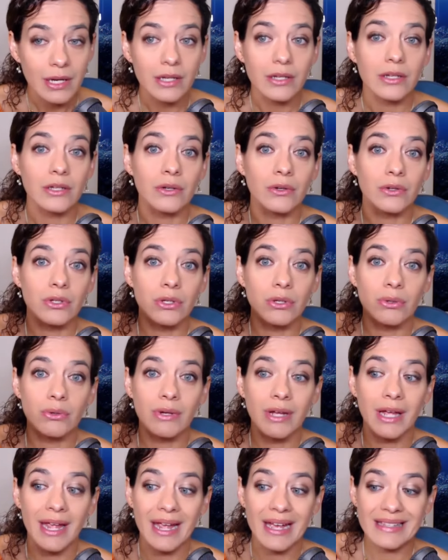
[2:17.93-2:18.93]
you
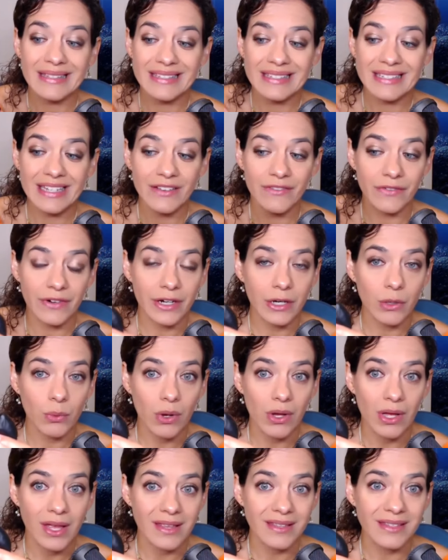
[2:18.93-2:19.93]
can't see very
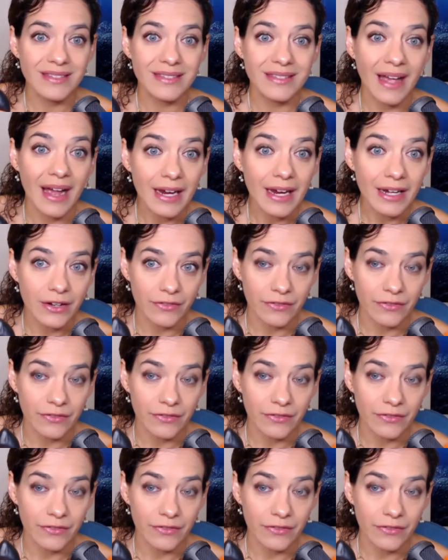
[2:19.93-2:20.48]
well inside